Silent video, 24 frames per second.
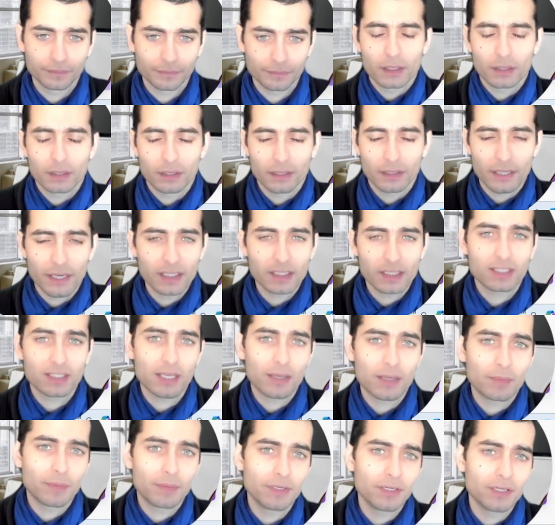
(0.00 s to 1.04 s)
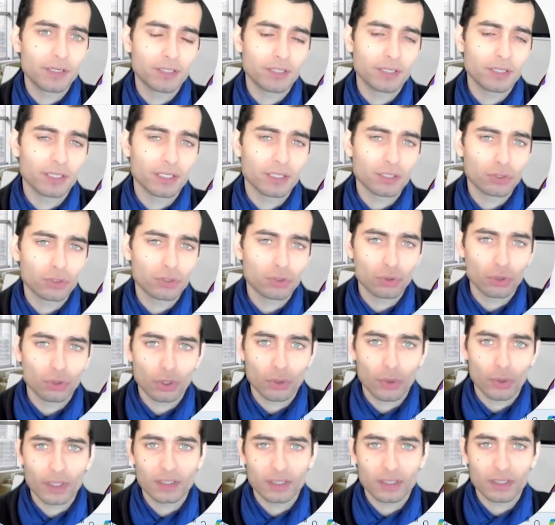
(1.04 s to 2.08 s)
The next step here is to
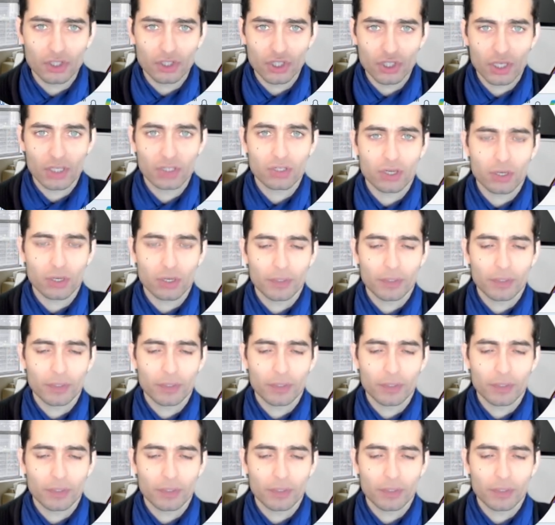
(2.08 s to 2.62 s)
create a JSON,